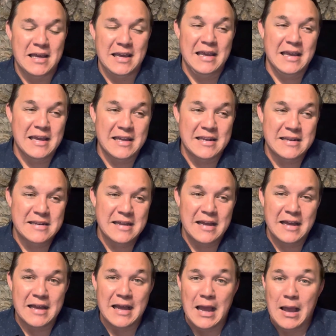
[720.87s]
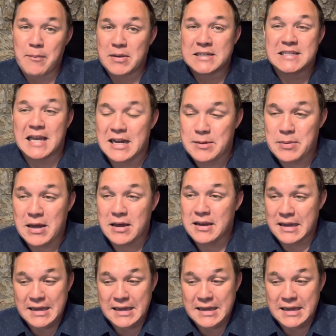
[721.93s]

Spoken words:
and I'm excited about it.